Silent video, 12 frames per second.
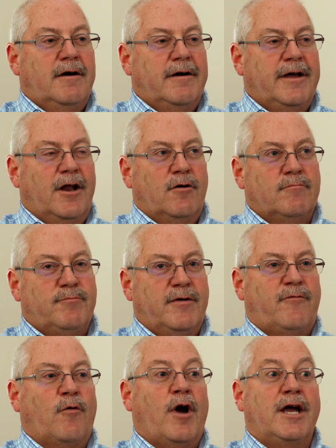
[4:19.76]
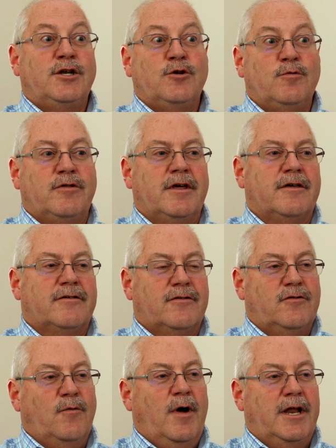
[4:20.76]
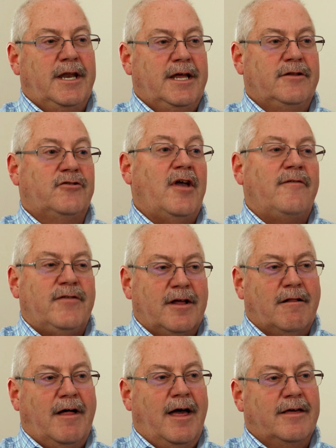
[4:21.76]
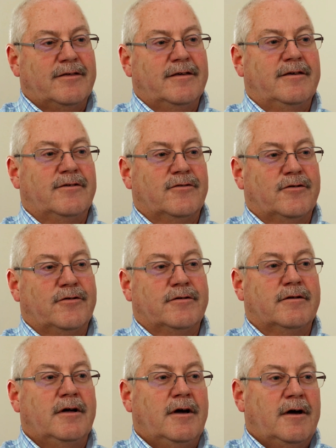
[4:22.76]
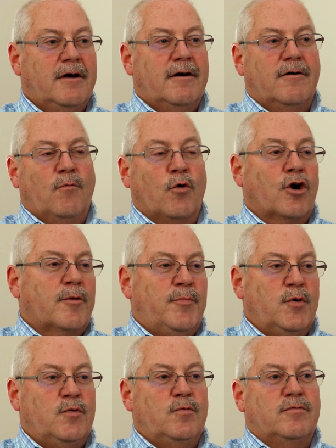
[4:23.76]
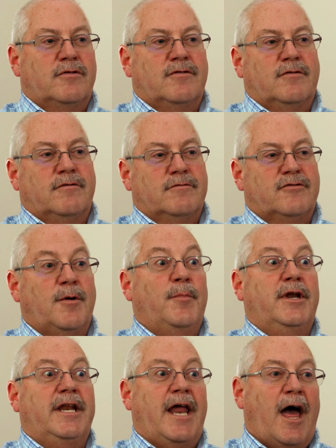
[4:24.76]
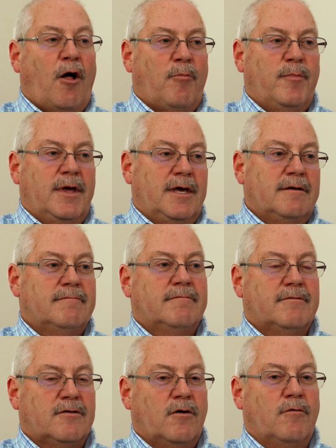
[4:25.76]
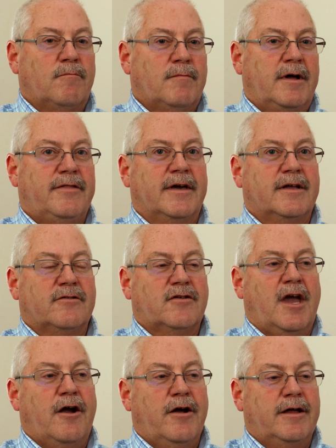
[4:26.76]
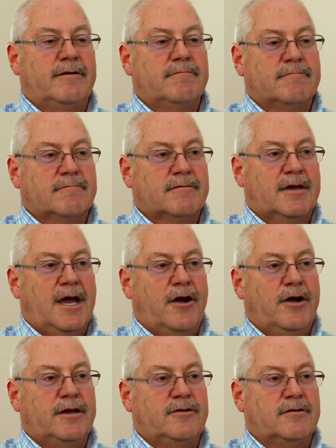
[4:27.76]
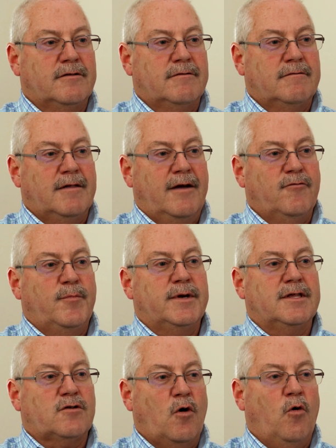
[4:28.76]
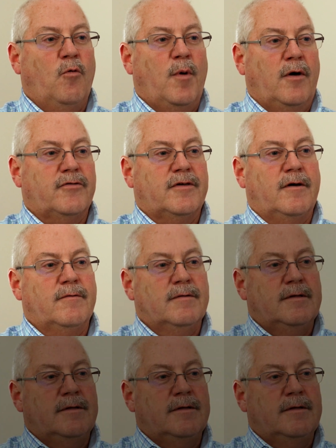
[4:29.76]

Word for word: you know, before I do this, do I need safety glasses or work boots or somebody to help me? So I think it's carrying, carrying to everybody's home also.